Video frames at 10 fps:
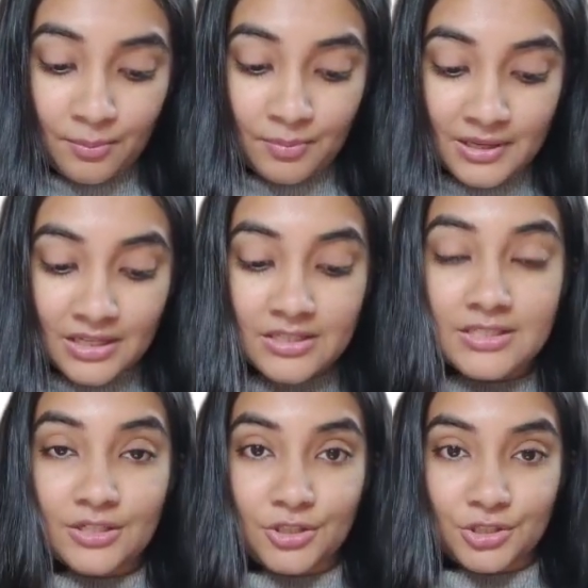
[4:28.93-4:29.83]
Big
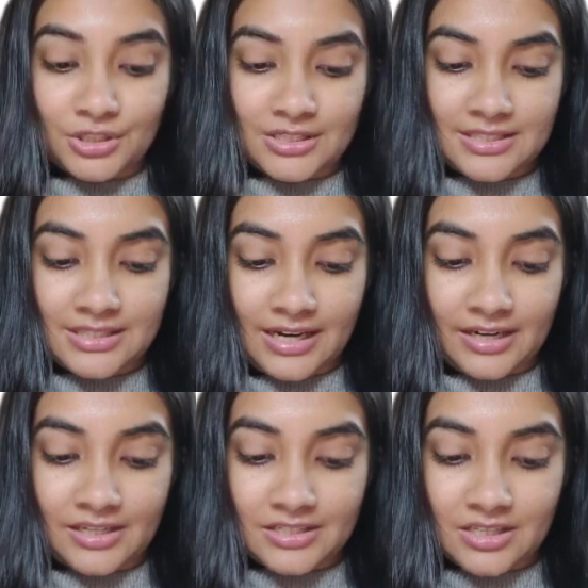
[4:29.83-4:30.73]
surgeries, that
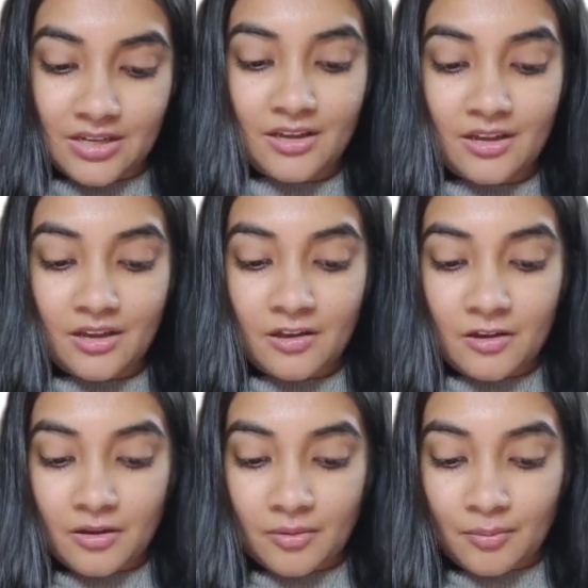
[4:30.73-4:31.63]
is
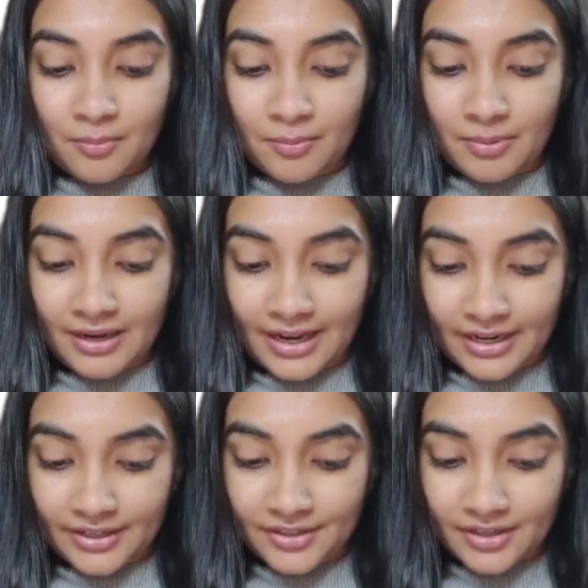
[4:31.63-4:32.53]

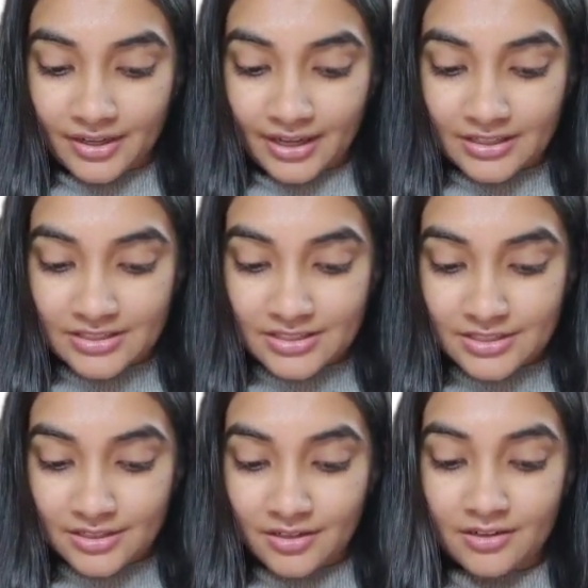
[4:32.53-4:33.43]
bladder
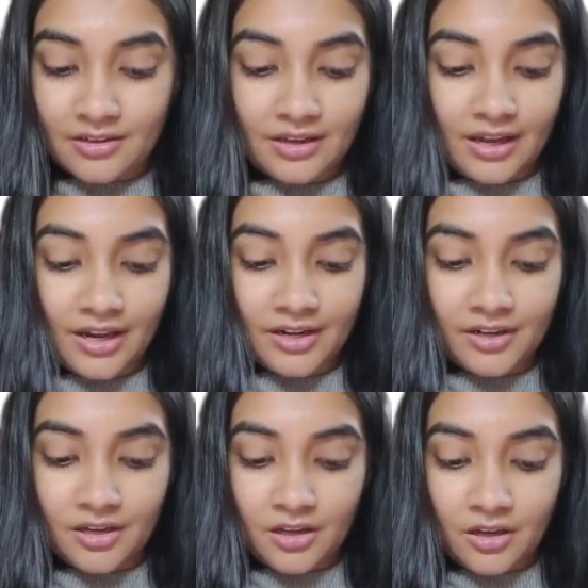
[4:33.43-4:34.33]
cancer
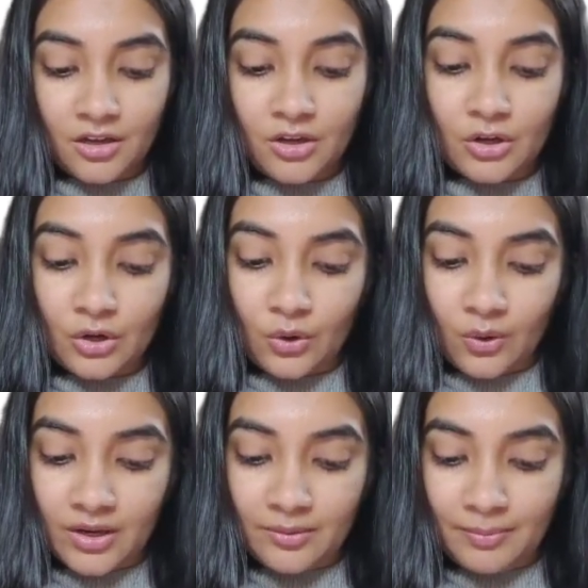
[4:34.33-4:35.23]
and
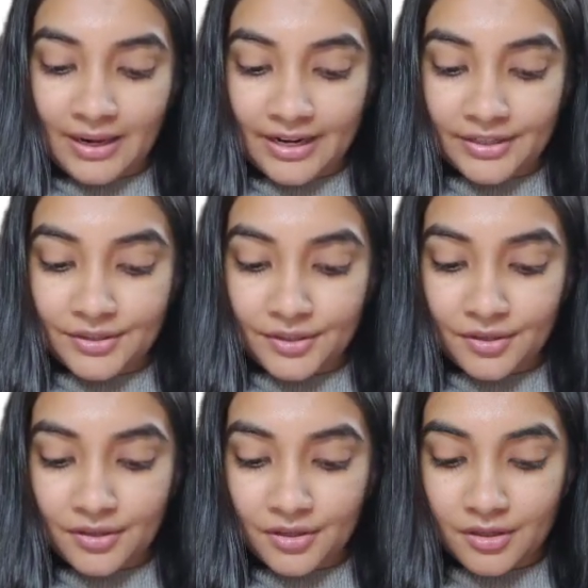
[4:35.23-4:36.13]
gallbladder
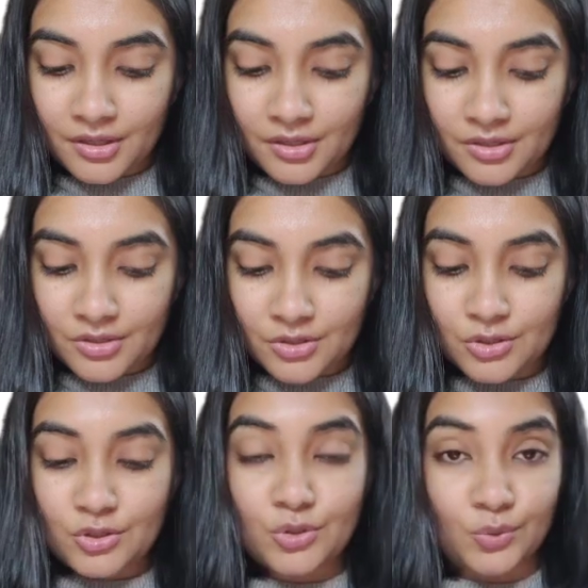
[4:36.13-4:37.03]

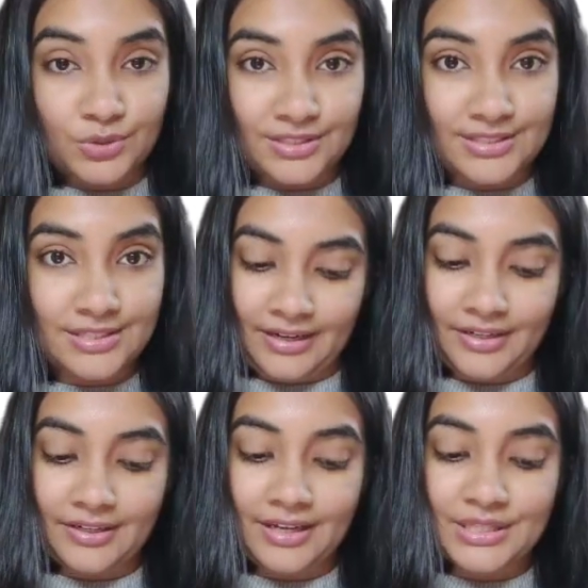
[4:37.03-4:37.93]
stones.
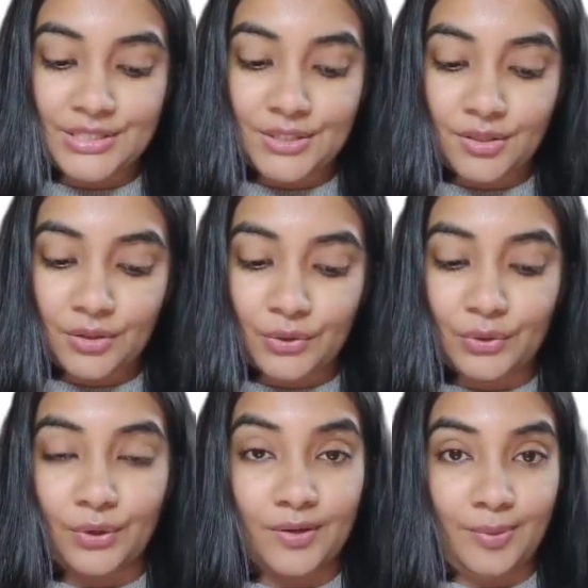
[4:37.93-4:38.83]
Bladder cancer,
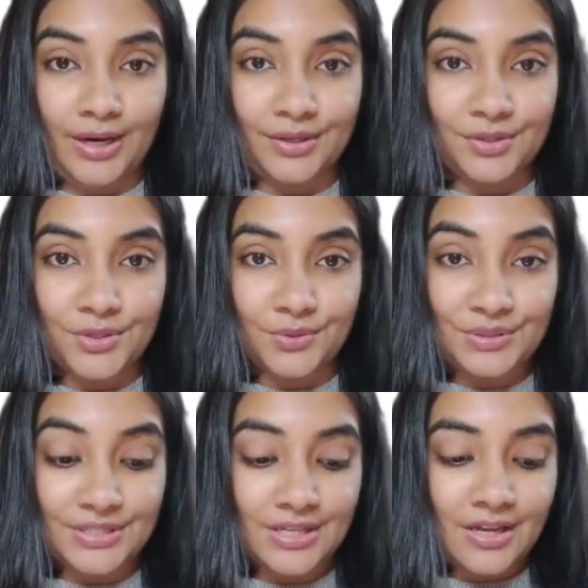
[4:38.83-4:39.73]
gallbladder
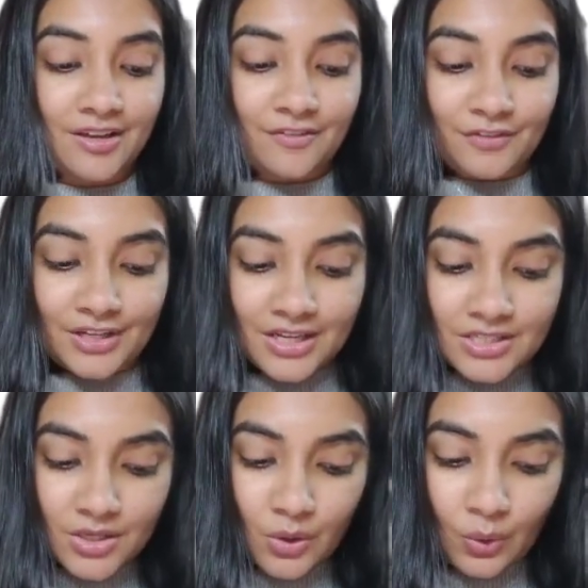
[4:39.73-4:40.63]
stones.
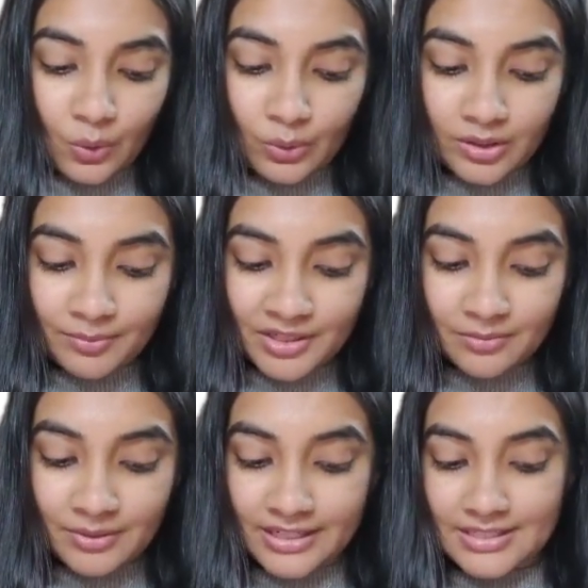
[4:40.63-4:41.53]
Whereas
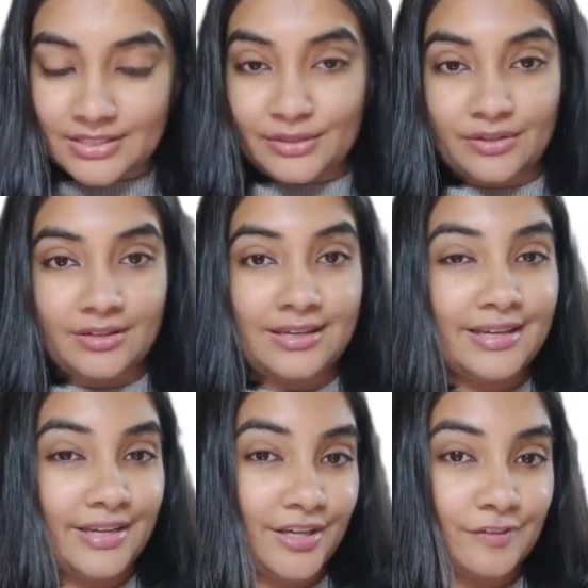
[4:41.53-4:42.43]
holmium laser,
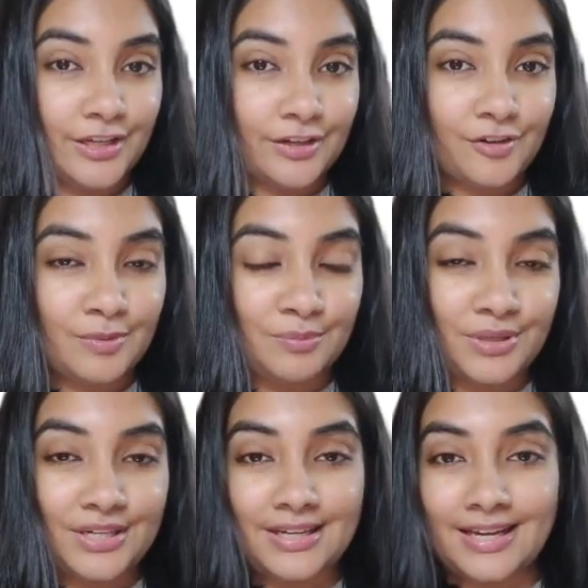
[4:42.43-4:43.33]
here we can remember
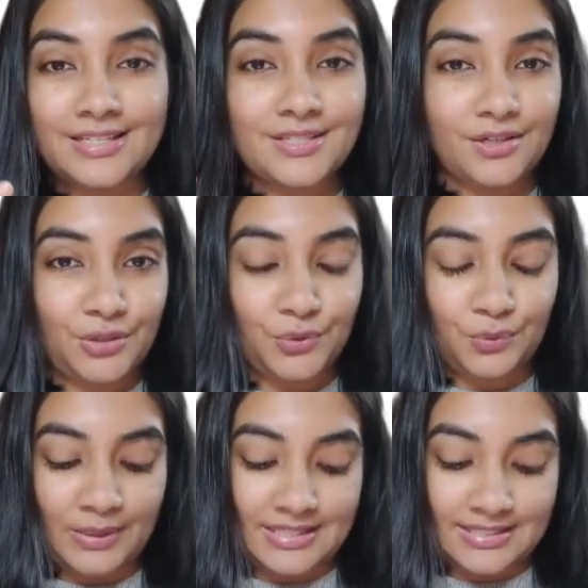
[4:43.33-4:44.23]
it as
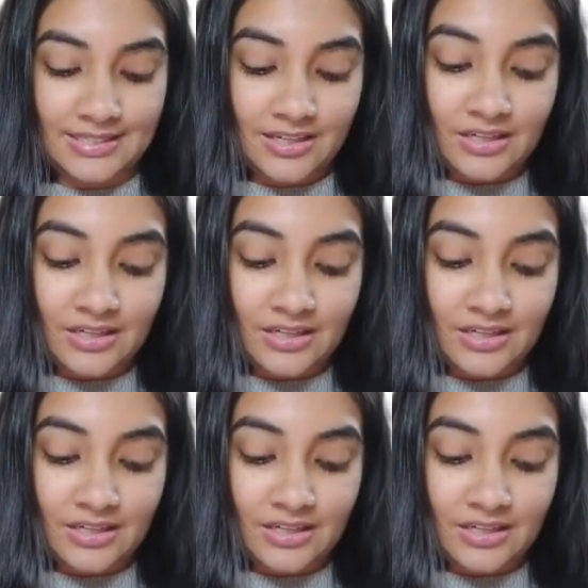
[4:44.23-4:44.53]
two ways.